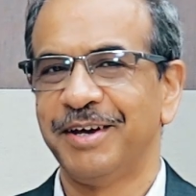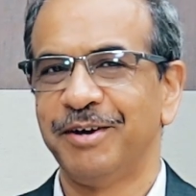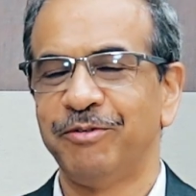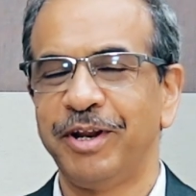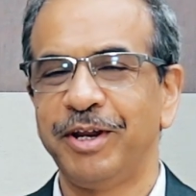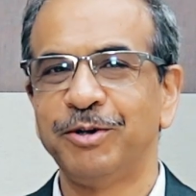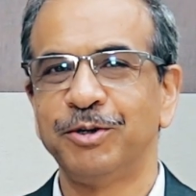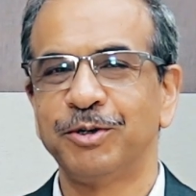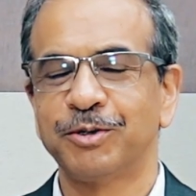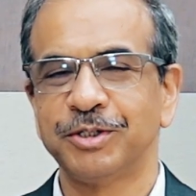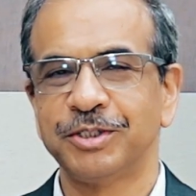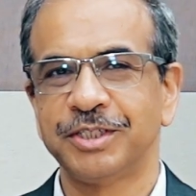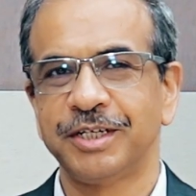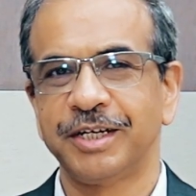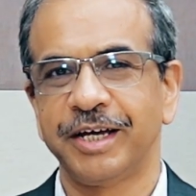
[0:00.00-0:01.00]
A very good
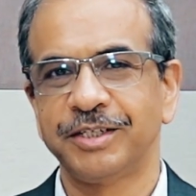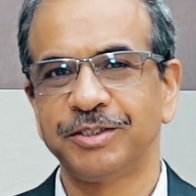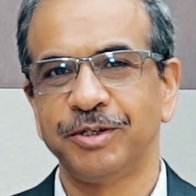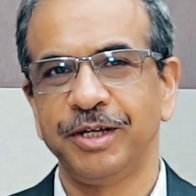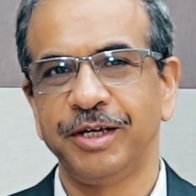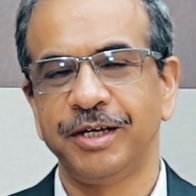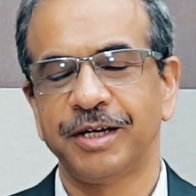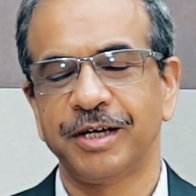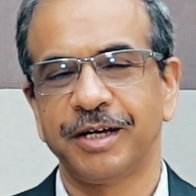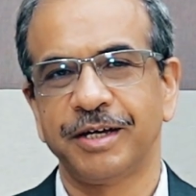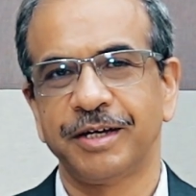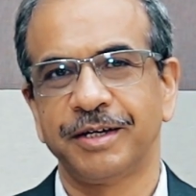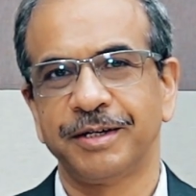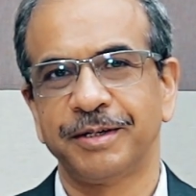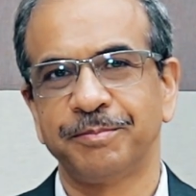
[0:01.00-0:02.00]
question, actually.
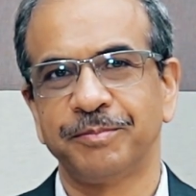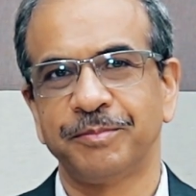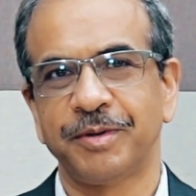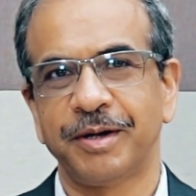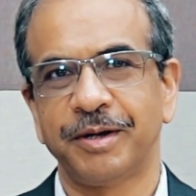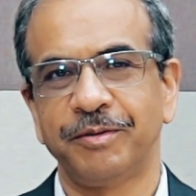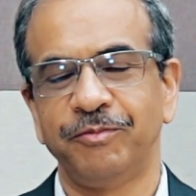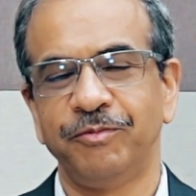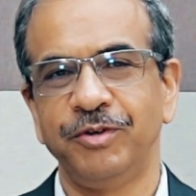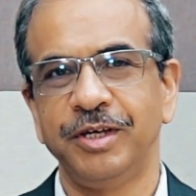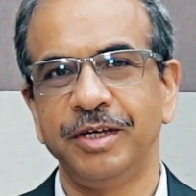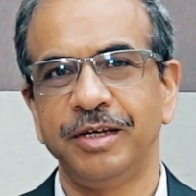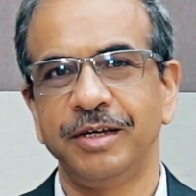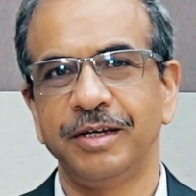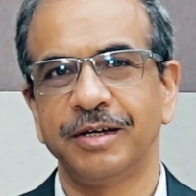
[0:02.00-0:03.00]

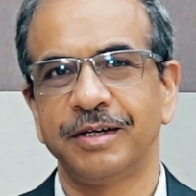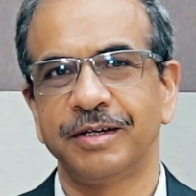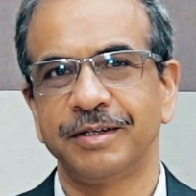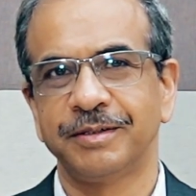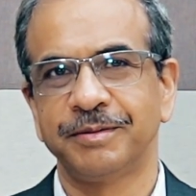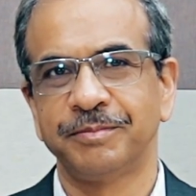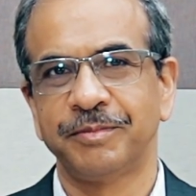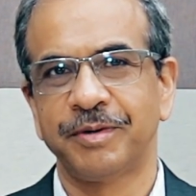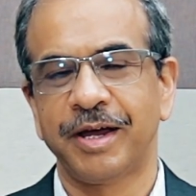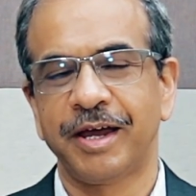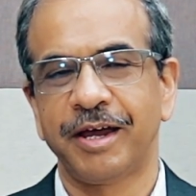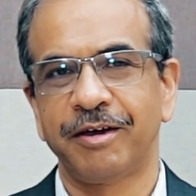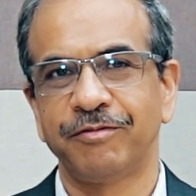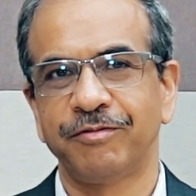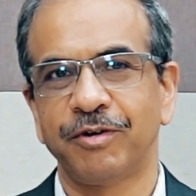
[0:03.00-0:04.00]
We
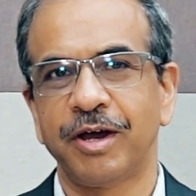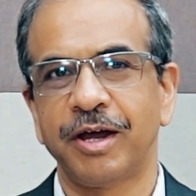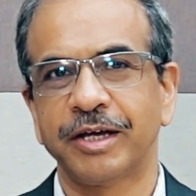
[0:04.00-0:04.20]
have